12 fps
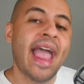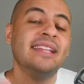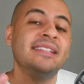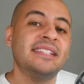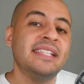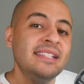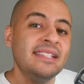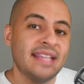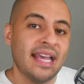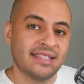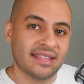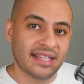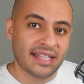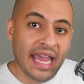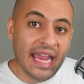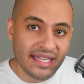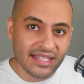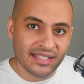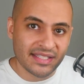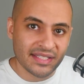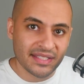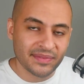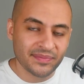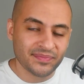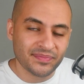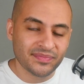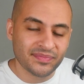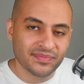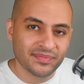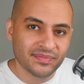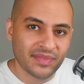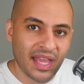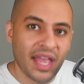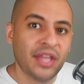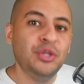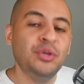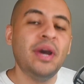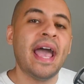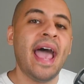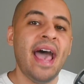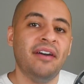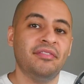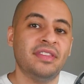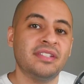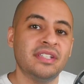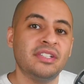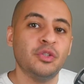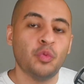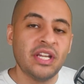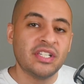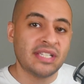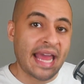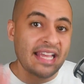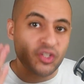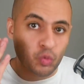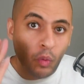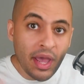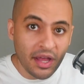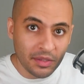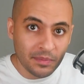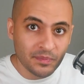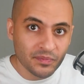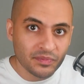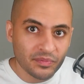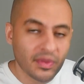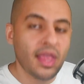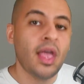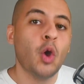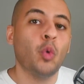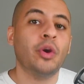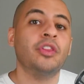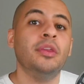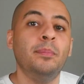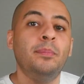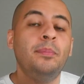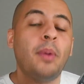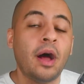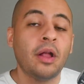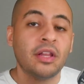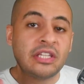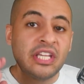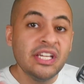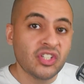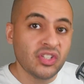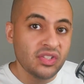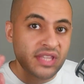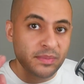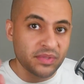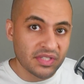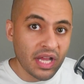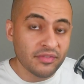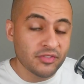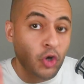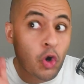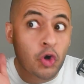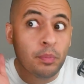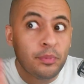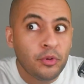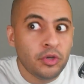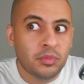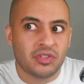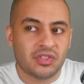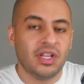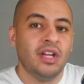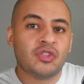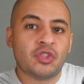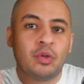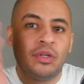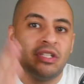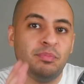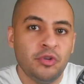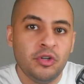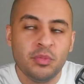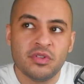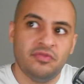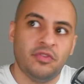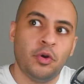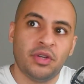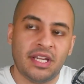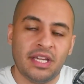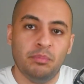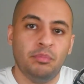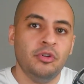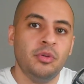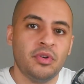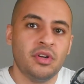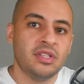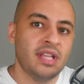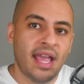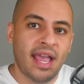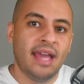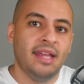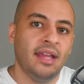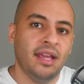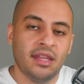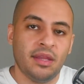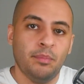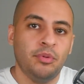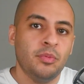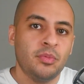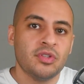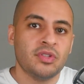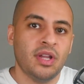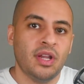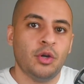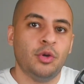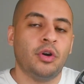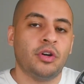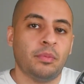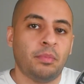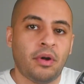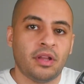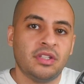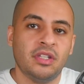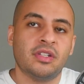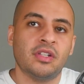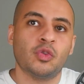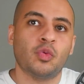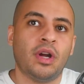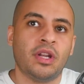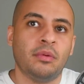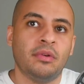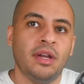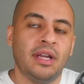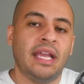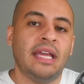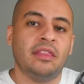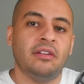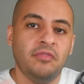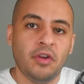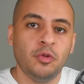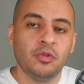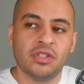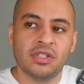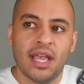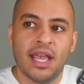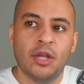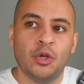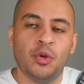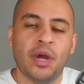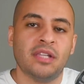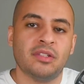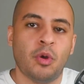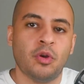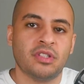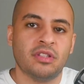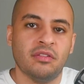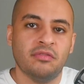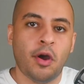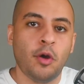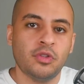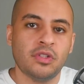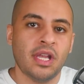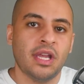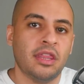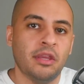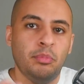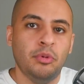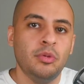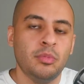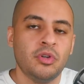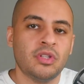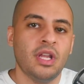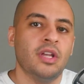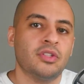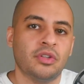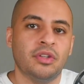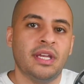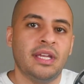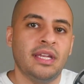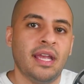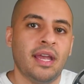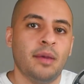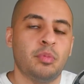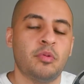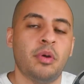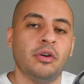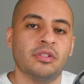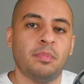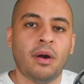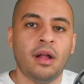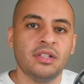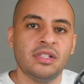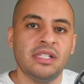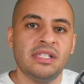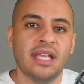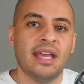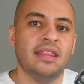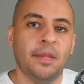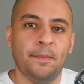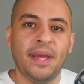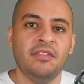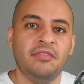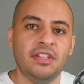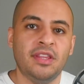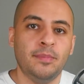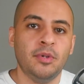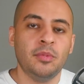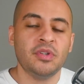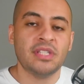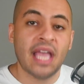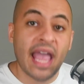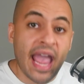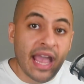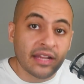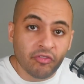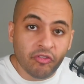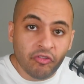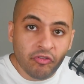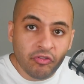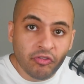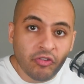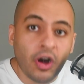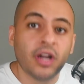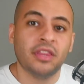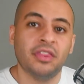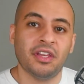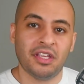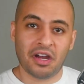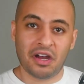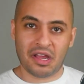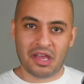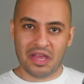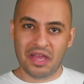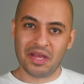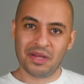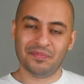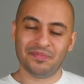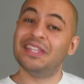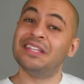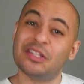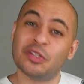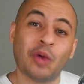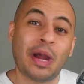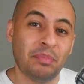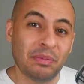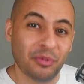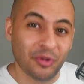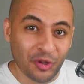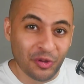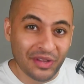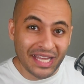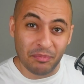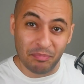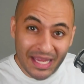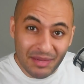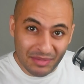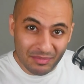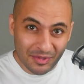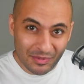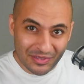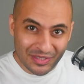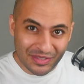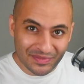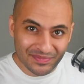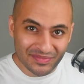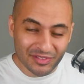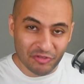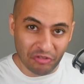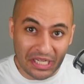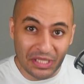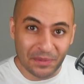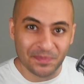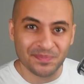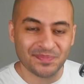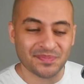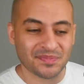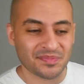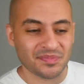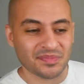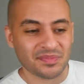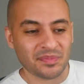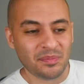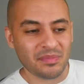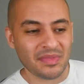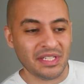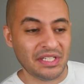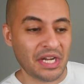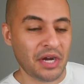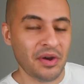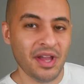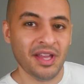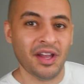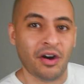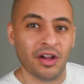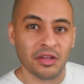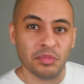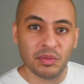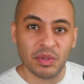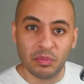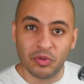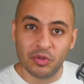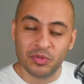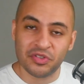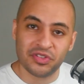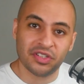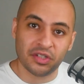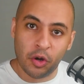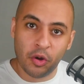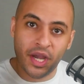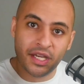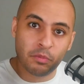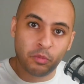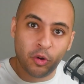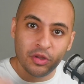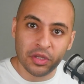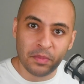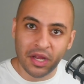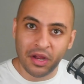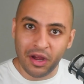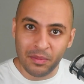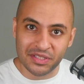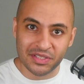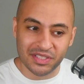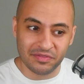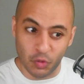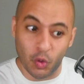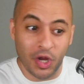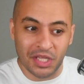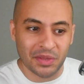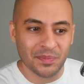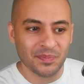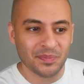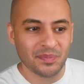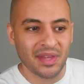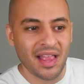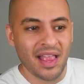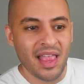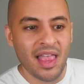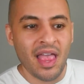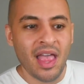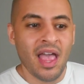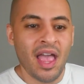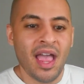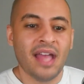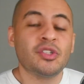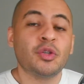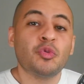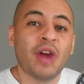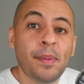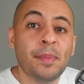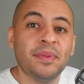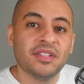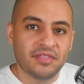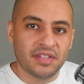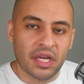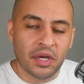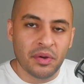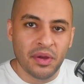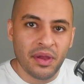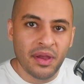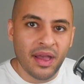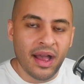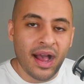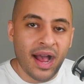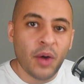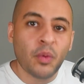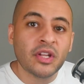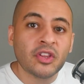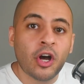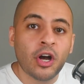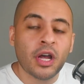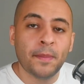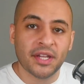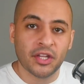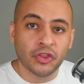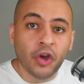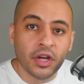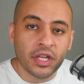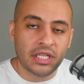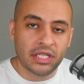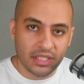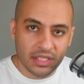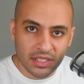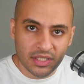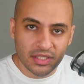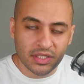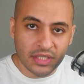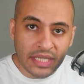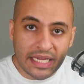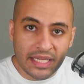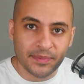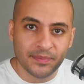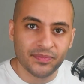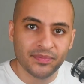And since that's the case, you have the situation as well where the politicians themselves are boomers. So it's boomers voting in boomers, and the boomers who are the politicians want to get the votes, and who has most of the votes? The boomers. So they propose policies that benefit the boomers and fuck the young. This is why people like baby boomers, right? You know, all the baby boomers, you can go ahead and mold in my comments if you want. And so to wrap up this video, I want to talk about a donkey, okay?